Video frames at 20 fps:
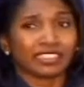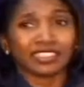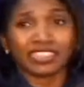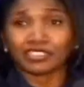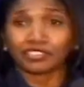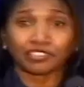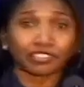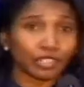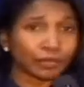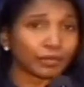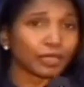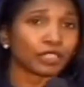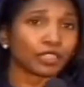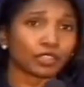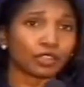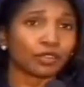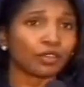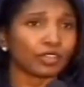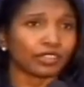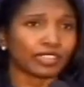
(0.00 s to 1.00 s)
and
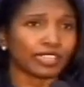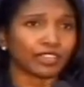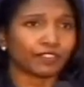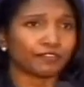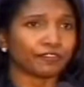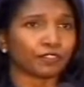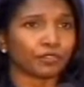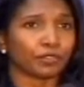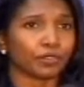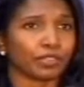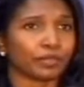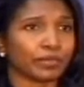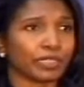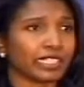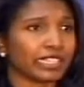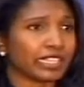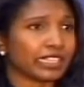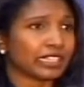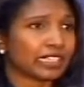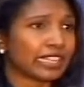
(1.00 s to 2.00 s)
criminal law therefore,
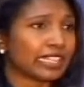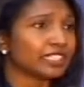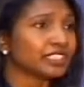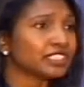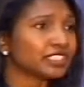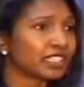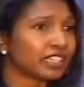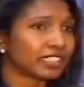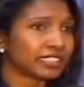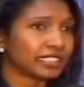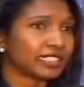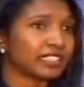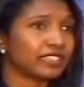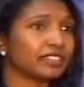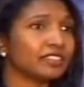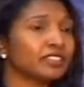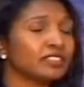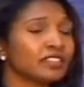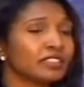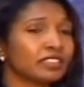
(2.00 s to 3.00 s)
and I
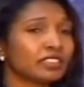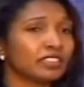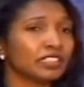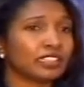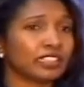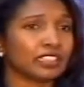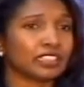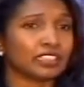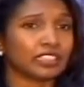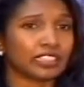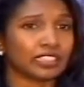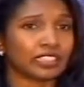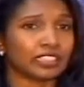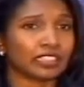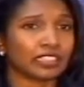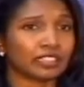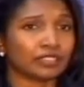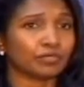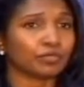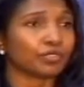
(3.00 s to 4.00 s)
started
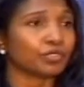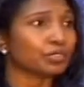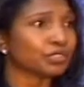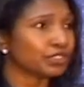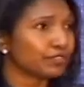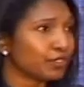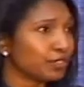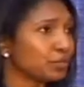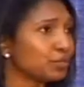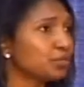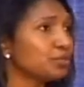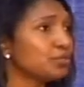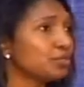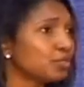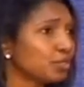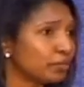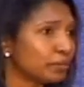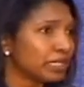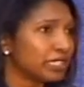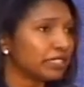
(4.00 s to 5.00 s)
and those of you who
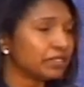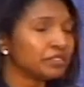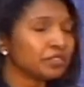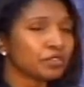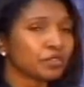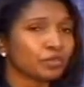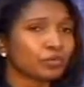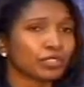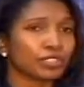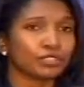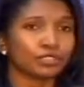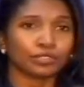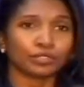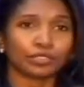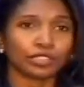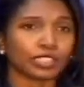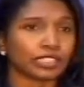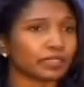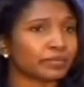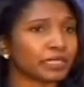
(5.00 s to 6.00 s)
know me would
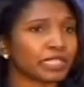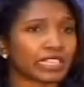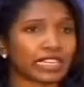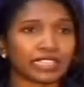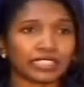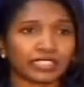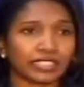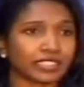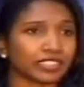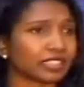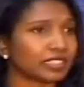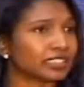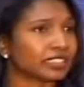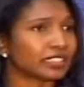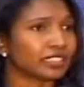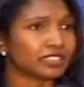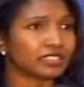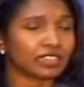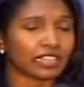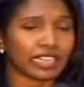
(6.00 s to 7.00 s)
know that, I
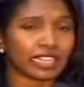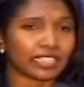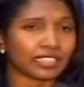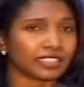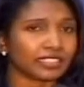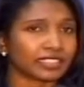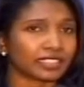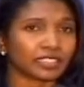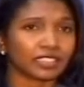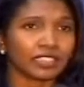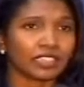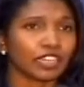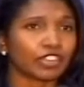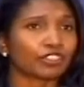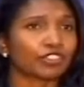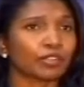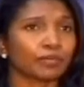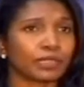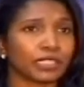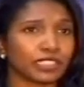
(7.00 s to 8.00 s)
started as a
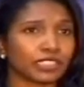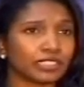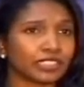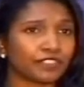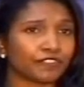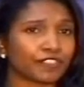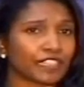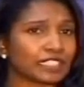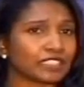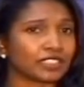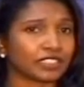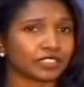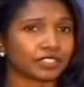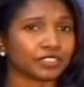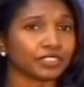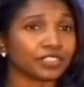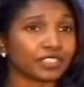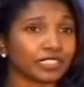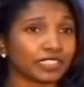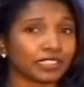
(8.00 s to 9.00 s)
criminal defense
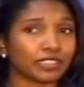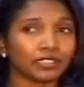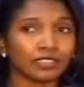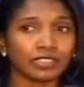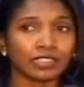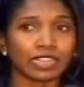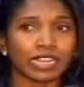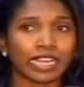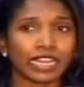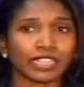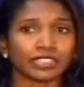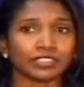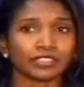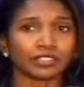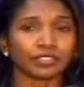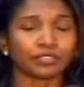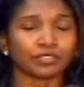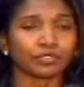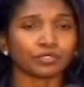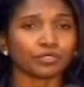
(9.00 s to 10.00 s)
attorney,
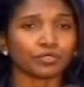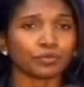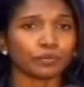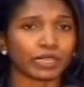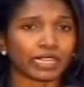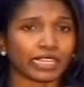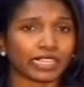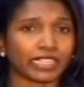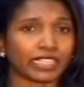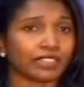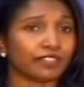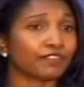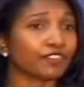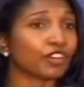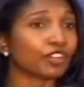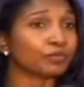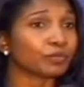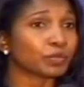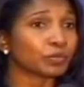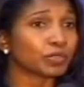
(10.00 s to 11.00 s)
and through my
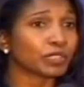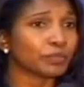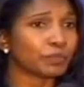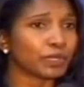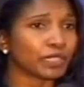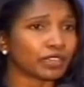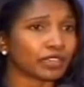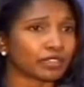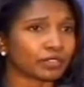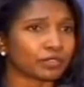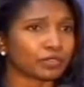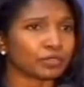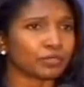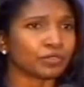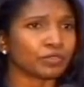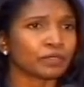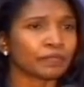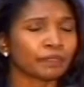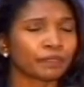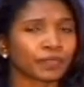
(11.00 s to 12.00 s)
involvement with the Piarco